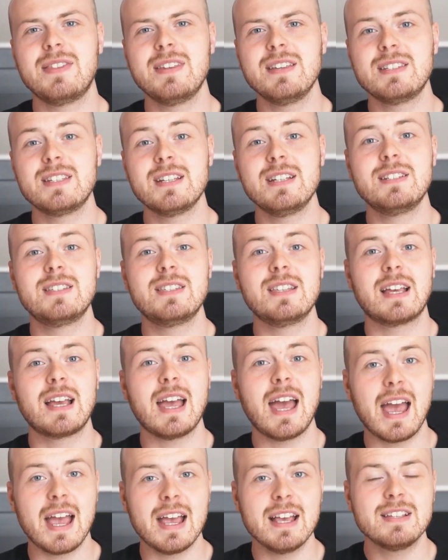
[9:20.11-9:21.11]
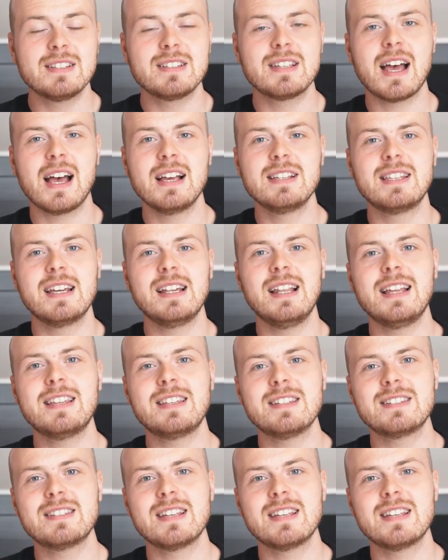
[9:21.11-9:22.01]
this is the case, as they later